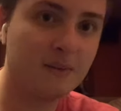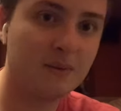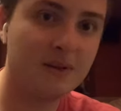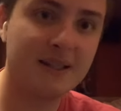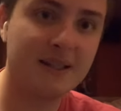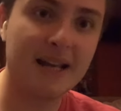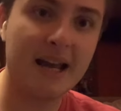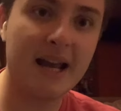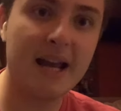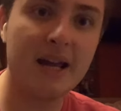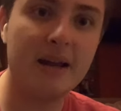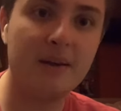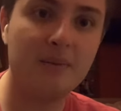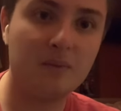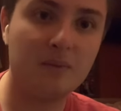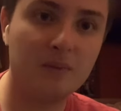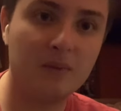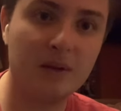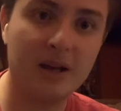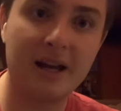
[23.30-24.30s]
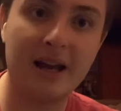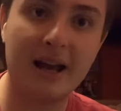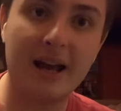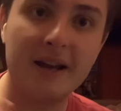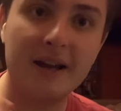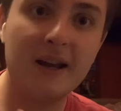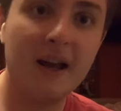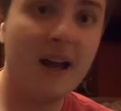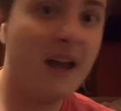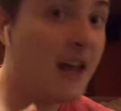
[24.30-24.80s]
say
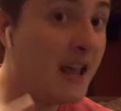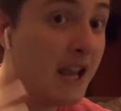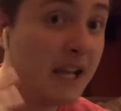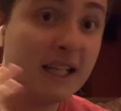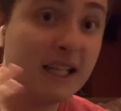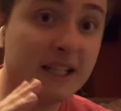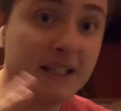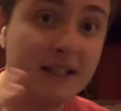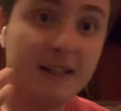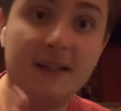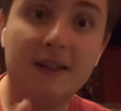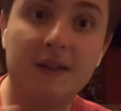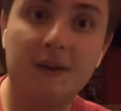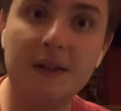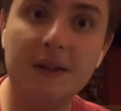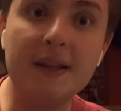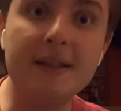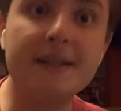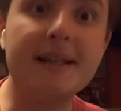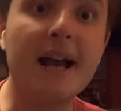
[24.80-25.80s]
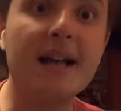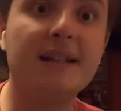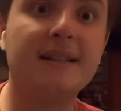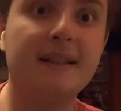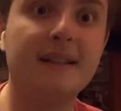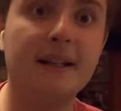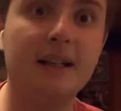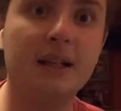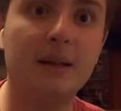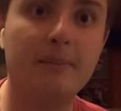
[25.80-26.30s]
ahead, these guys
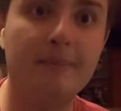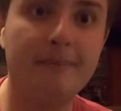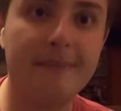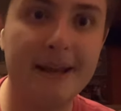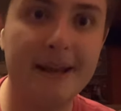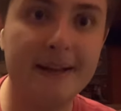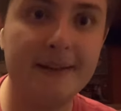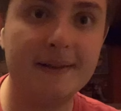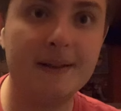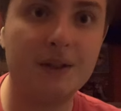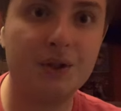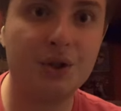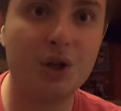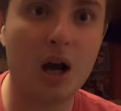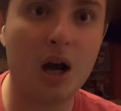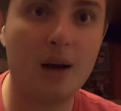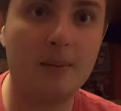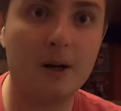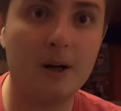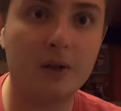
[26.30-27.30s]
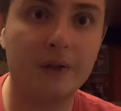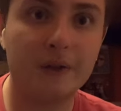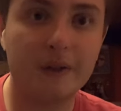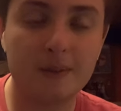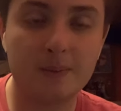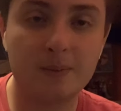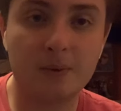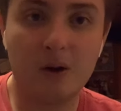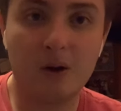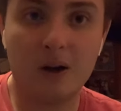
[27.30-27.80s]
did an amazing job on
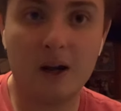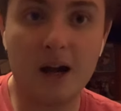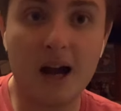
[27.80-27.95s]
this book.